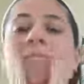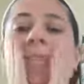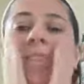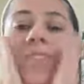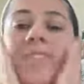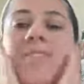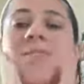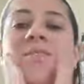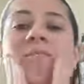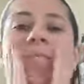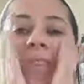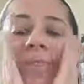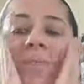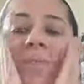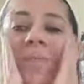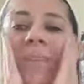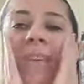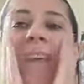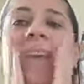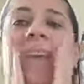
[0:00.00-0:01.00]
We just used to
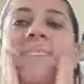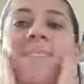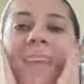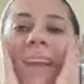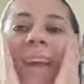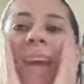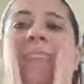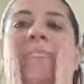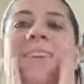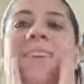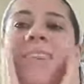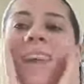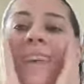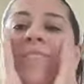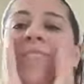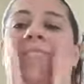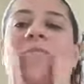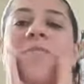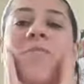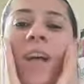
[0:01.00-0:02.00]
do this. Like, I think that
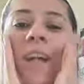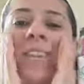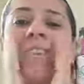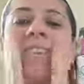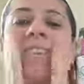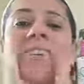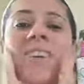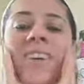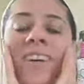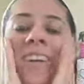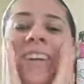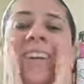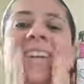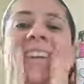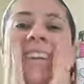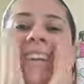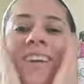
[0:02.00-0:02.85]
just felt good.